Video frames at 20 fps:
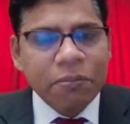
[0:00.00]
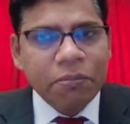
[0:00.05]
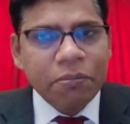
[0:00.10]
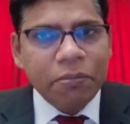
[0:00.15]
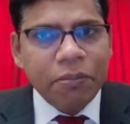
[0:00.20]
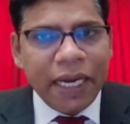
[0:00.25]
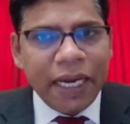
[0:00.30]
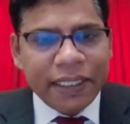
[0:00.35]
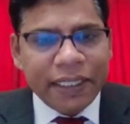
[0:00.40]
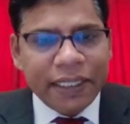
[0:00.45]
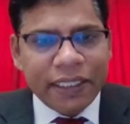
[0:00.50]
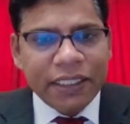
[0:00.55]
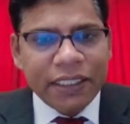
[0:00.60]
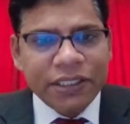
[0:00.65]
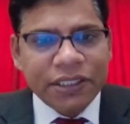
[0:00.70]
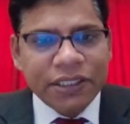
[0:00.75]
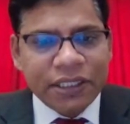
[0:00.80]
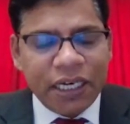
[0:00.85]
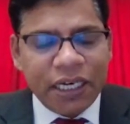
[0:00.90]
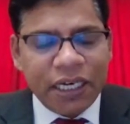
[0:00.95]
banking
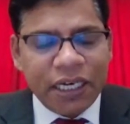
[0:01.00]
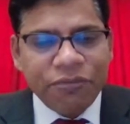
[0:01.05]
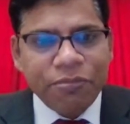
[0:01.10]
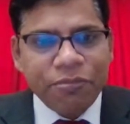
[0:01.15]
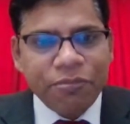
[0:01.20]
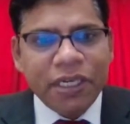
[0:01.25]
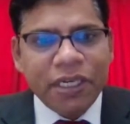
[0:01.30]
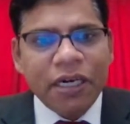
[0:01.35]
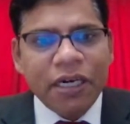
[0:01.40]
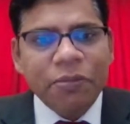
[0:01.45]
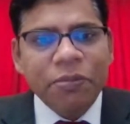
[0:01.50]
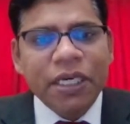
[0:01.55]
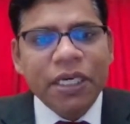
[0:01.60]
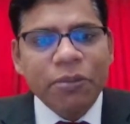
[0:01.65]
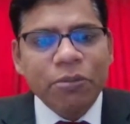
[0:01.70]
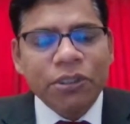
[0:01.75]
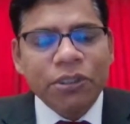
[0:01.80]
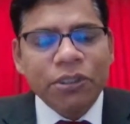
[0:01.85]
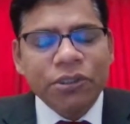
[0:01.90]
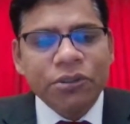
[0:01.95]
staff may not be
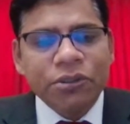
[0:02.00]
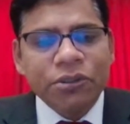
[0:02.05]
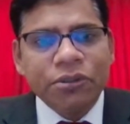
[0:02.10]
able to